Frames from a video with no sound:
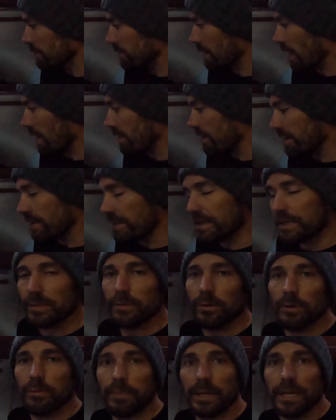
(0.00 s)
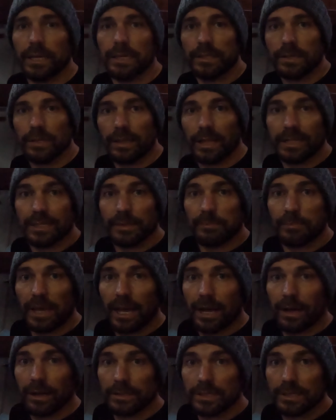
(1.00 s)
And then this would be, so that's
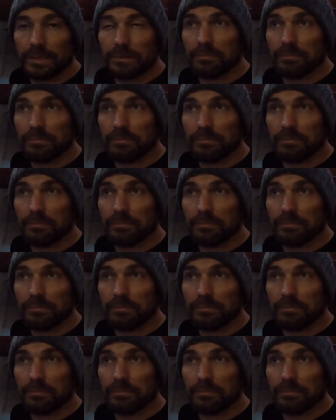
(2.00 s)
about